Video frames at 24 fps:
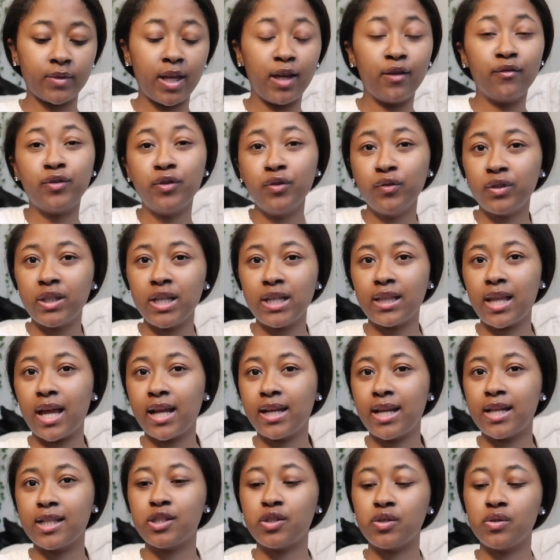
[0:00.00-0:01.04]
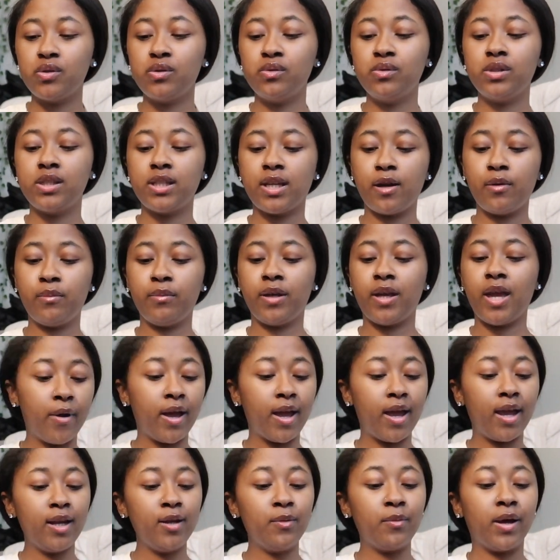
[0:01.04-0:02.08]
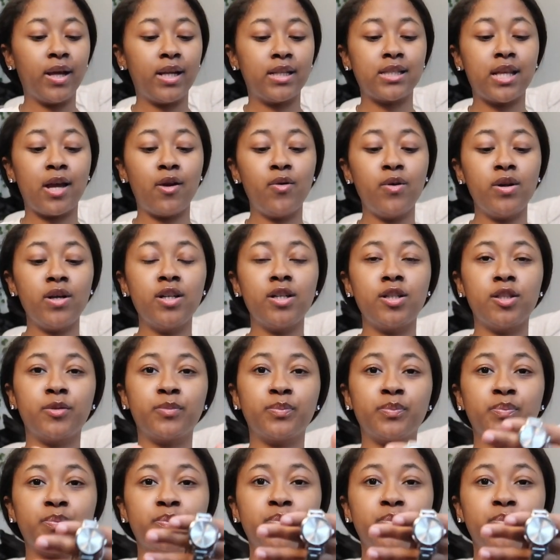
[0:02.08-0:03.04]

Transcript: If you think like that too, tell me. But anyways, I ordered